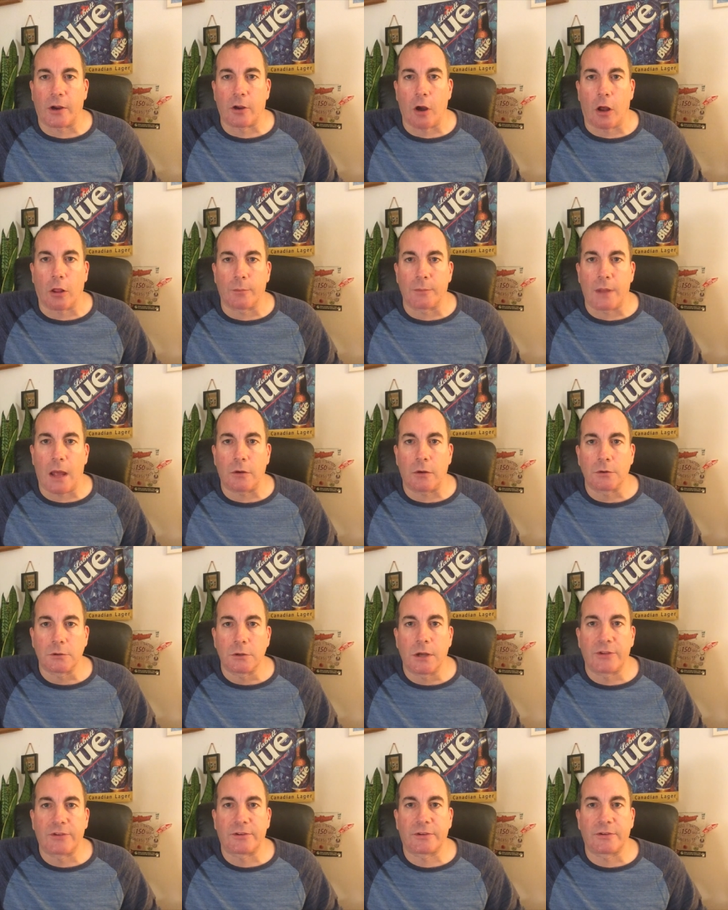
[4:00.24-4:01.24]
call him now.
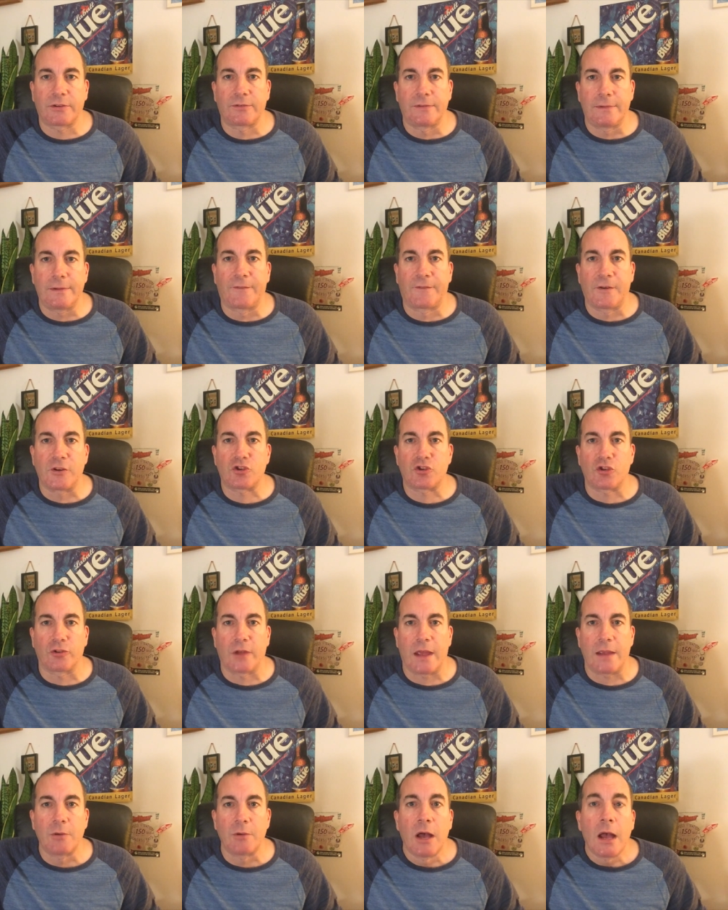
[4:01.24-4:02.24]
That's his official
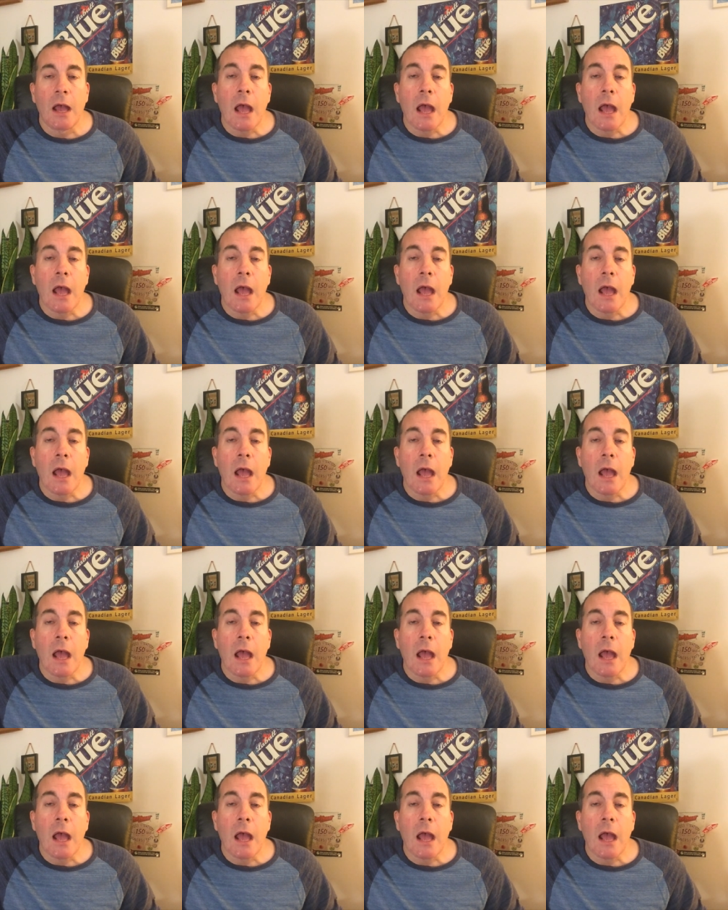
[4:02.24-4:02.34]
name.